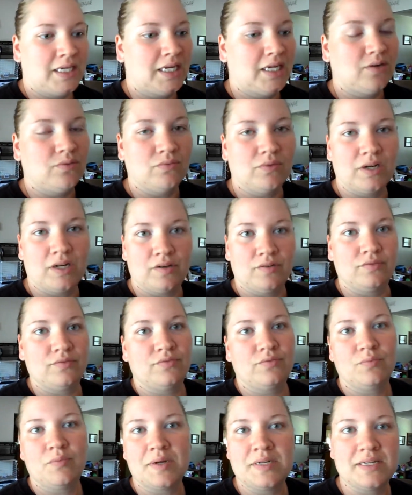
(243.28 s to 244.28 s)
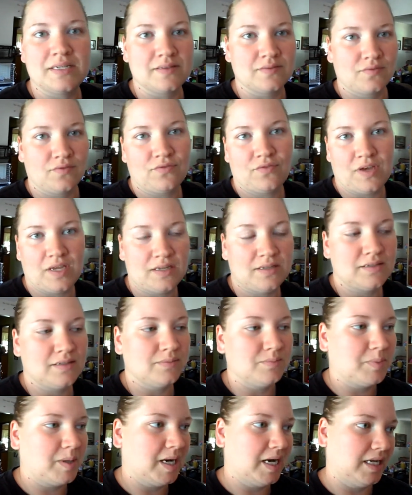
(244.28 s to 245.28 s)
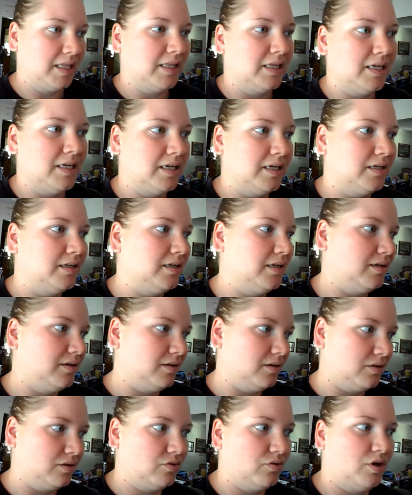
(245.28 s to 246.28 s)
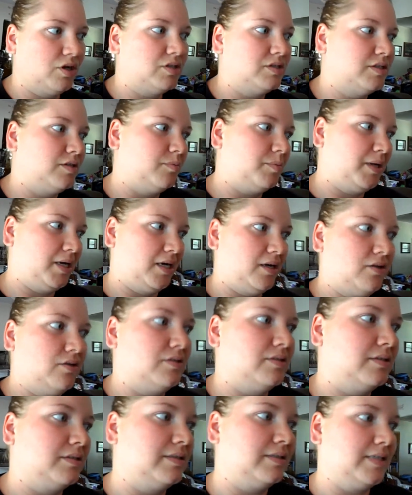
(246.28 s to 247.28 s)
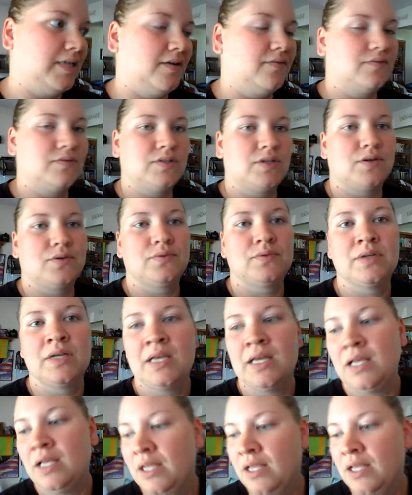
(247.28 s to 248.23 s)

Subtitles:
getting rid of what doesn't fit and piling it in garage sale piles and stuff. So.